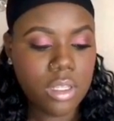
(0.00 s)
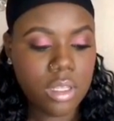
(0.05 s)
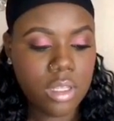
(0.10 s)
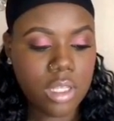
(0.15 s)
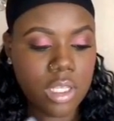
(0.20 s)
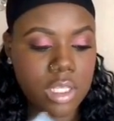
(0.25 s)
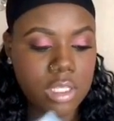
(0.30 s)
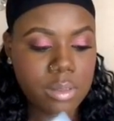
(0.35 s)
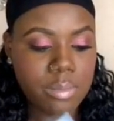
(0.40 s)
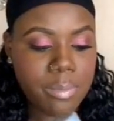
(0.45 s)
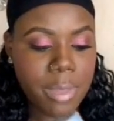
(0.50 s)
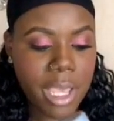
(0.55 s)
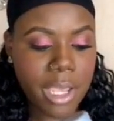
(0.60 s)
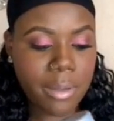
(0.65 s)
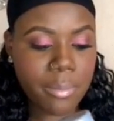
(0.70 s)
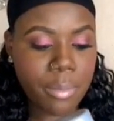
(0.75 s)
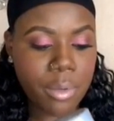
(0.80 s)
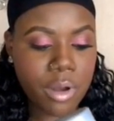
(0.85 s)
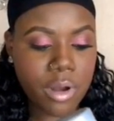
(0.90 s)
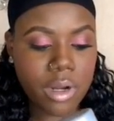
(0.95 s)
This
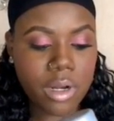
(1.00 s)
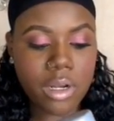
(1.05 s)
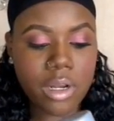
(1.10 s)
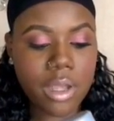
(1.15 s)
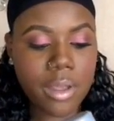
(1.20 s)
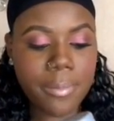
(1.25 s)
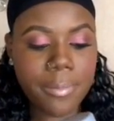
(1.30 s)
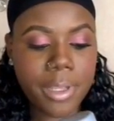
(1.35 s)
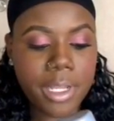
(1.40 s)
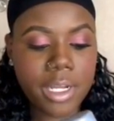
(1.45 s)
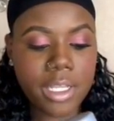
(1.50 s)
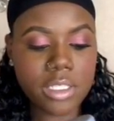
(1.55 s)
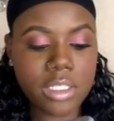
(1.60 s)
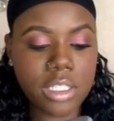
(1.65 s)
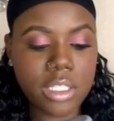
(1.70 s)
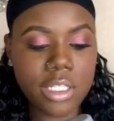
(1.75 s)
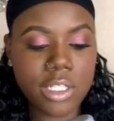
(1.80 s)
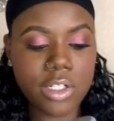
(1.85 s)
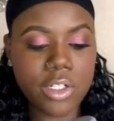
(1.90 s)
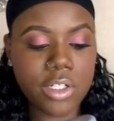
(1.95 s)
back part, I mean, it's
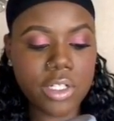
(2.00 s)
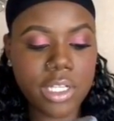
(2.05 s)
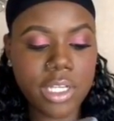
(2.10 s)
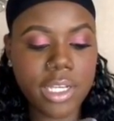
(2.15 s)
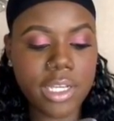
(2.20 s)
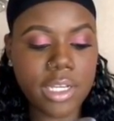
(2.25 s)
literally